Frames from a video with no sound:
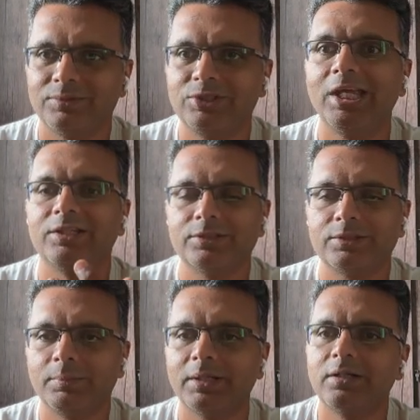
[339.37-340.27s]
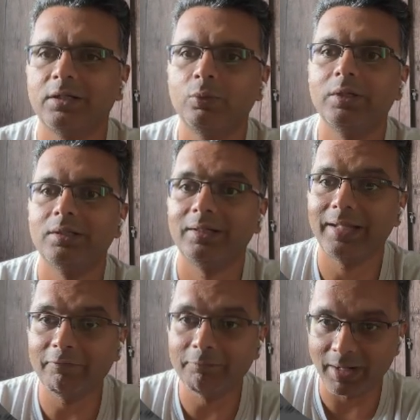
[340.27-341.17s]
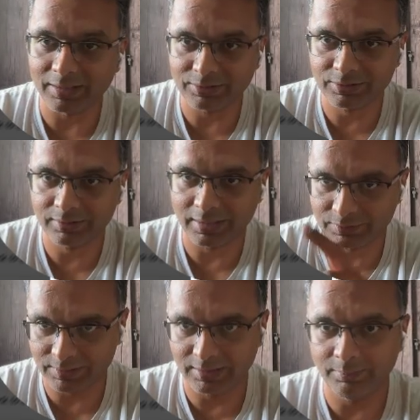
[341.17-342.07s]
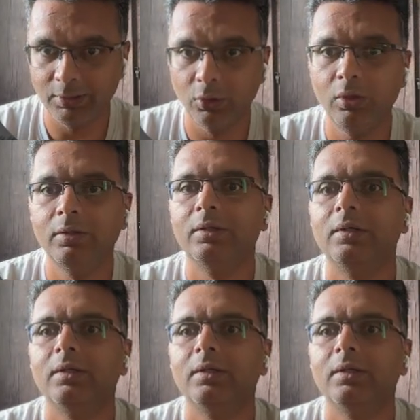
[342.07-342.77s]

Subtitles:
change, but it will do it in the dev branch, as we see below.